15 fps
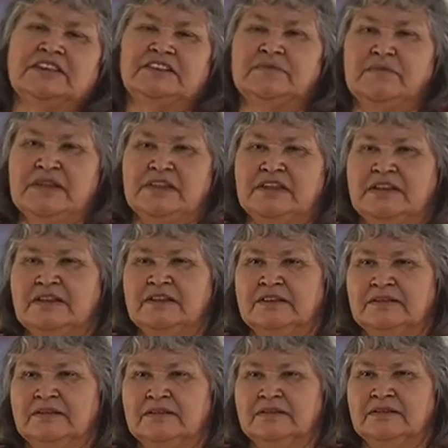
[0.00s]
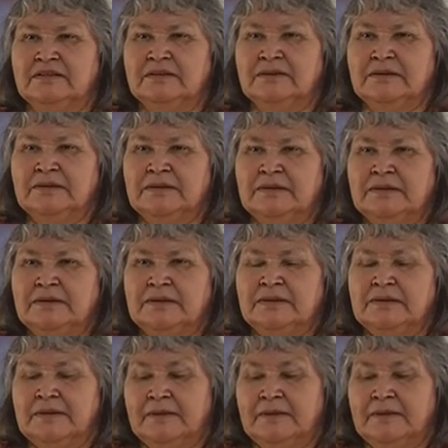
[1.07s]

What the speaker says: person who had the most equipment,